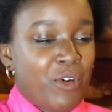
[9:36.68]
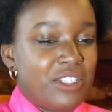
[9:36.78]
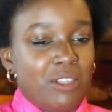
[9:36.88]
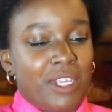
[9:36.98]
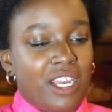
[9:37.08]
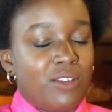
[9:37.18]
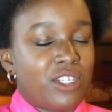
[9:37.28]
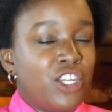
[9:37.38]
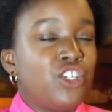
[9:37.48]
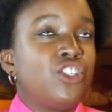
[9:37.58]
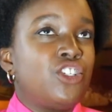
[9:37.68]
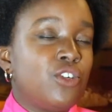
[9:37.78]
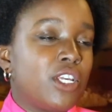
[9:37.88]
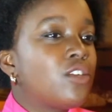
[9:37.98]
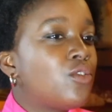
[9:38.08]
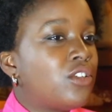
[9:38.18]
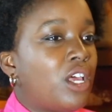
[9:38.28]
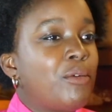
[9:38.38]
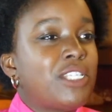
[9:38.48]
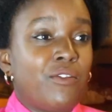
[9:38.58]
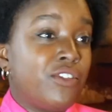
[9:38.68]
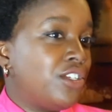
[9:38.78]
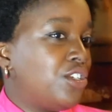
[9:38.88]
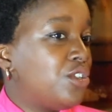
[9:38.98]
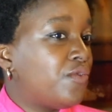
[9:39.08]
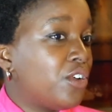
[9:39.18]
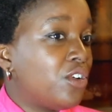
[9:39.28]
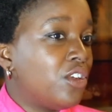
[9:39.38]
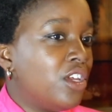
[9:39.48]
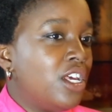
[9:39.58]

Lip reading: Whereas in the beginning I was like, you should do gigs all the time because everything's useful.